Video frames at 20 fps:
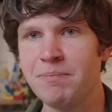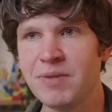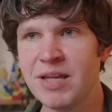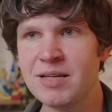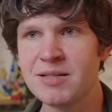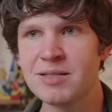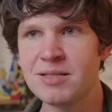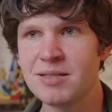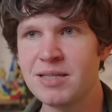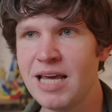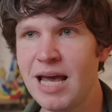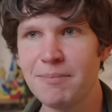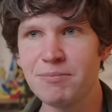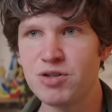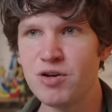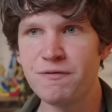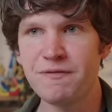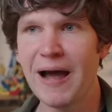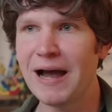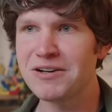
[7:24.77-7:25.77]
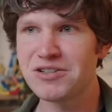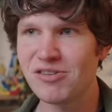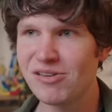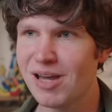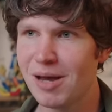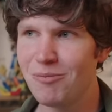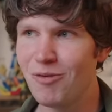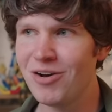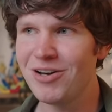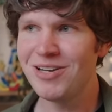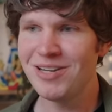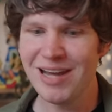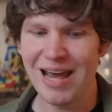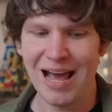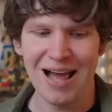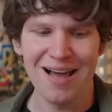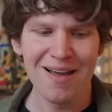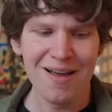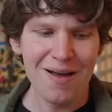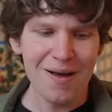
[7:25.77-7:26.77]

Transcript: Is the M2 faster than the M1? Yeah.